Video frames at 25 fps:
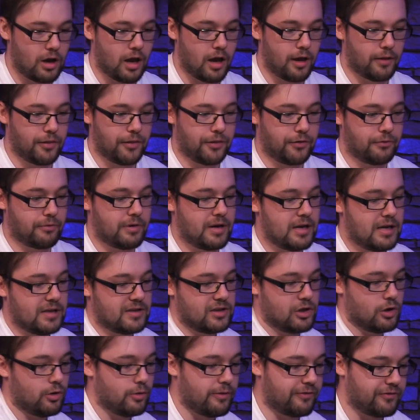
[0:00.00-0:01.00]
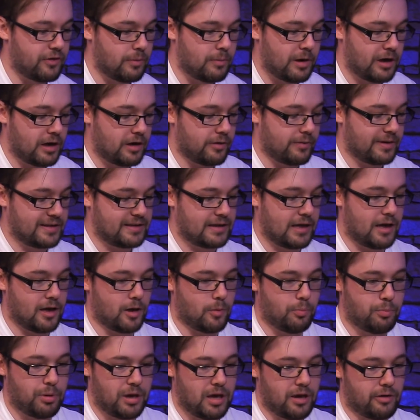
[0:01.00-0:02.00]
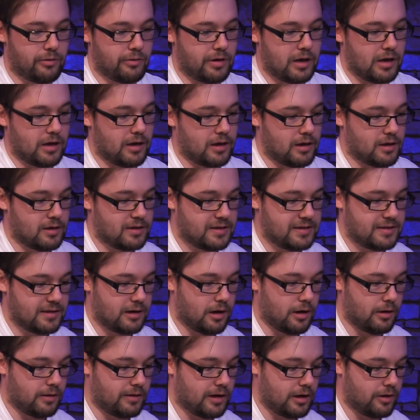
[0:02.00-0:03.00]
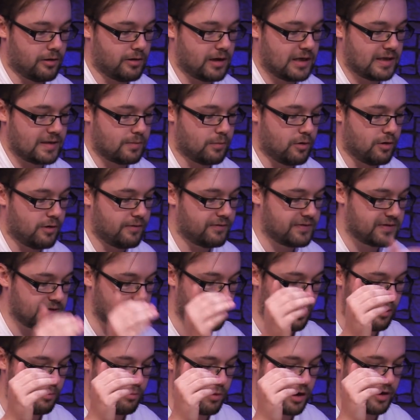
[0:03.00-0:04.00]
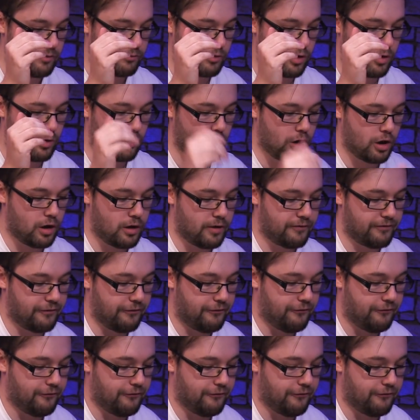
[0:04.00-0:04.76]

uh, three, two of them are going to attack Pyrion, so they don't need to move. So might roll of